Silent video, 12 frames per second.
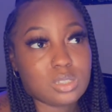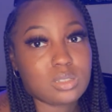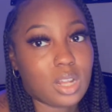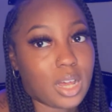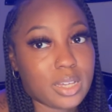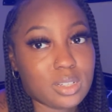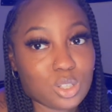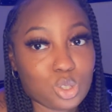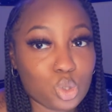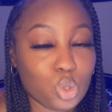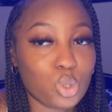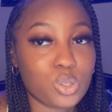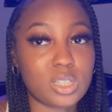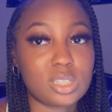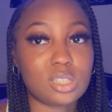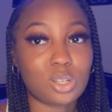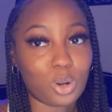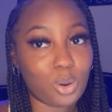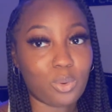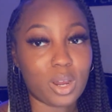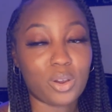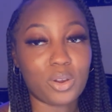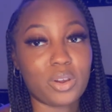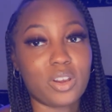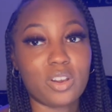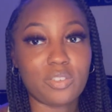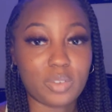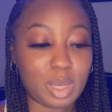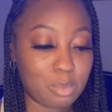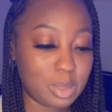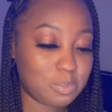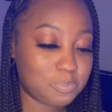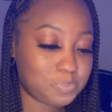like the story is centered around her and her family.